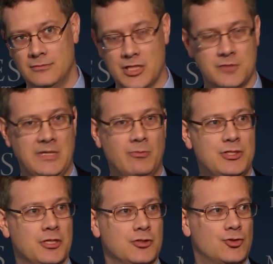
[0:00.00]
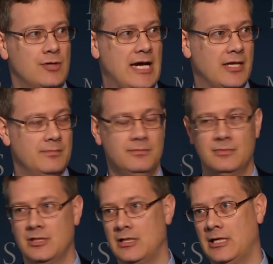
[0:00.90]
Doesn't mean we shouldn't try them,
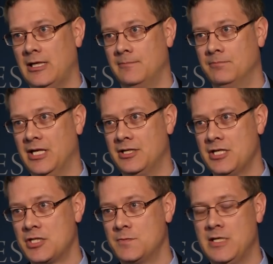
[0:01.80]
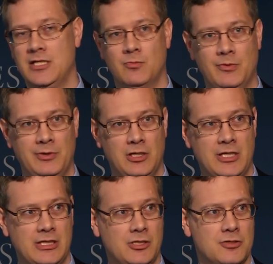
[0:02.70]
uh, but it does mean that when we
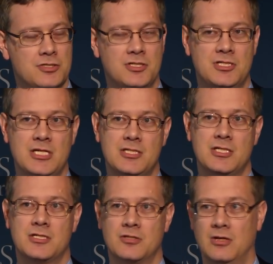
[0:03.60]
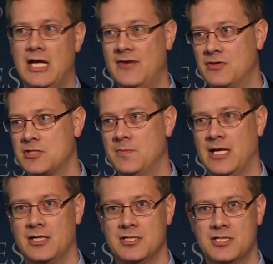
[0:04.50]
look at those statistics on life
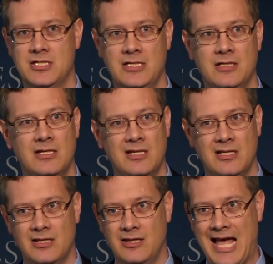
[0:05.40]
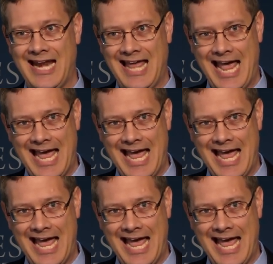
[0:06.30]
expectancy, that